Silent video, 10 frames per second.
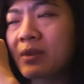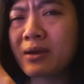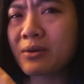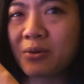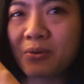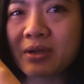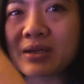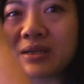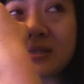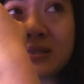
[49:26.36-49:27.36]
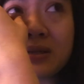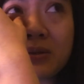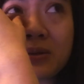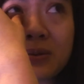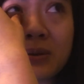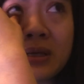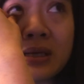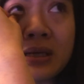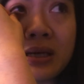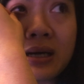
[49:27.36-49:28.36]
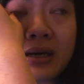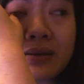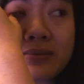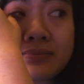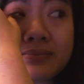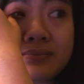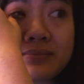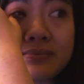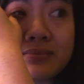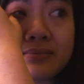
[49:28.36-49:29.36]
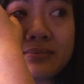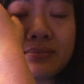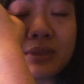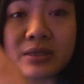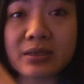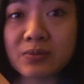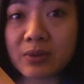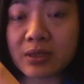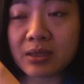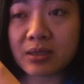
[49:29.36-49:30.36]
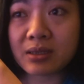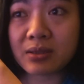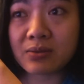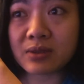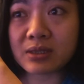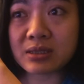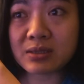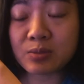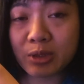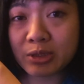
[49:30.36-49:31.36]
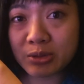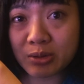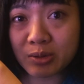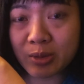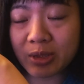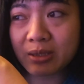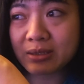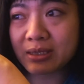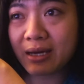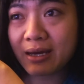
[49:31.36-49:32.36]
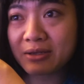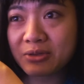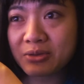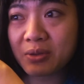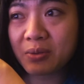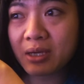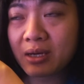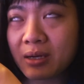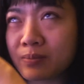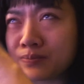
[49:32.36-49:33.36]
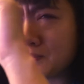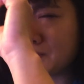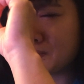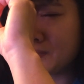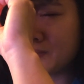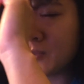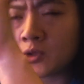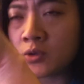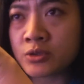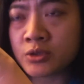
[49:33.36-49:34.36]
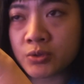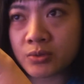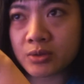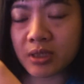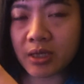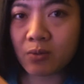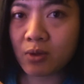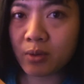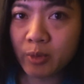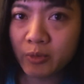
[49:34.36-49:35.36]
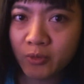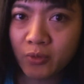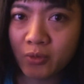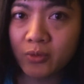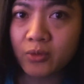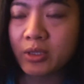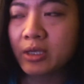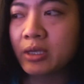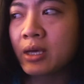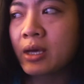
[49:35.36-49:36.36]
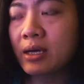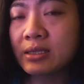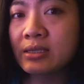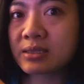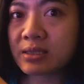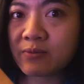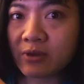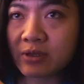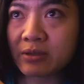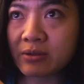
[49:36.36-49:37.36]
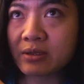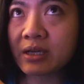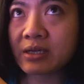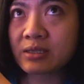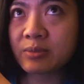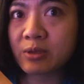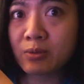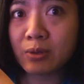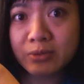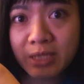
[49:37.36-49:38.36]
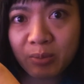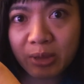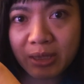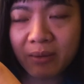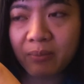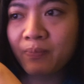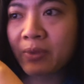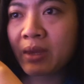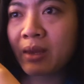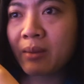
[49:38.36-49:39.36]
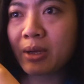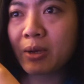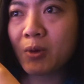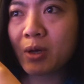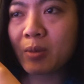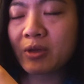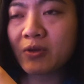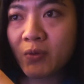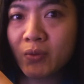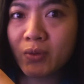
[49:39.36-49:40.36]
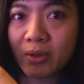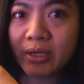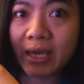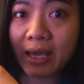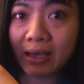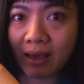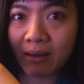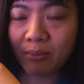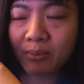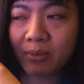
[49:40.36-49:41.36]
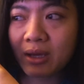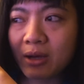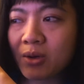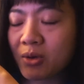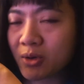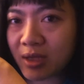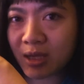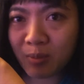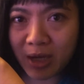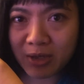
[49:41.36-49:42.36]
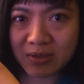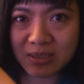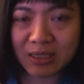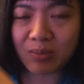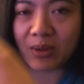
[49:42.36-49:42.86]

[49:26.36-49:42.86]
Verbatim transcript: I don't know what it is, I don't know. Um, but this week was special because I actually wake up on Tuesday. I woke up at 2:30. I did sleep fairly early. I slept at around 10 p.m. But I woke up at 2:30 a.m couldn't get back to sleep.